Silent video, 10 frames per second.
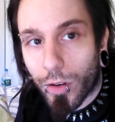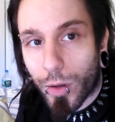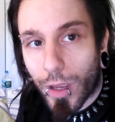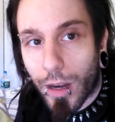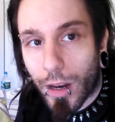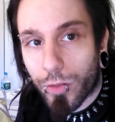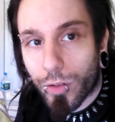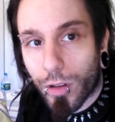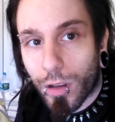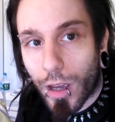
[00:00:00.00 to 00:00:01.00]
You get an
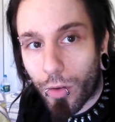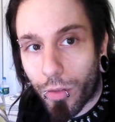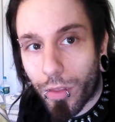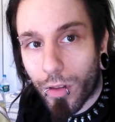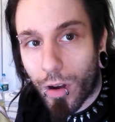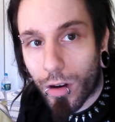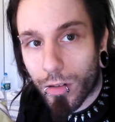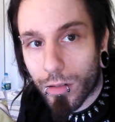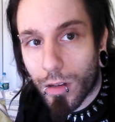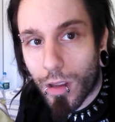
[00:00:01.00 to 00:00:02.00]
extra health heart